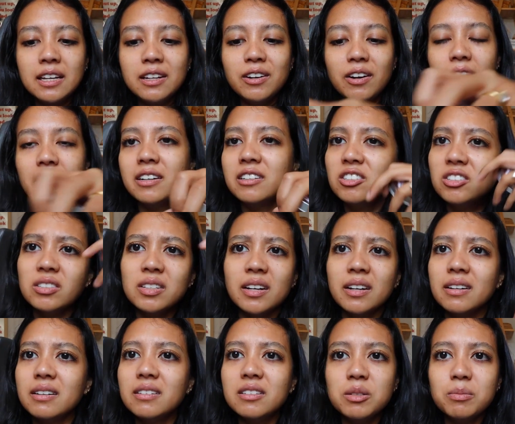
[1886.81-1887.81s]
You're kind of just
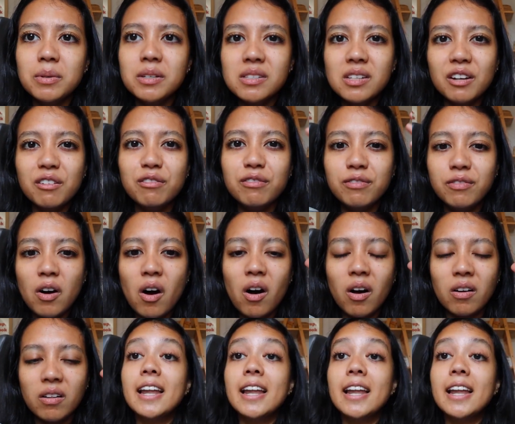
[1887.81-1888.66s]
like, it smells like fall.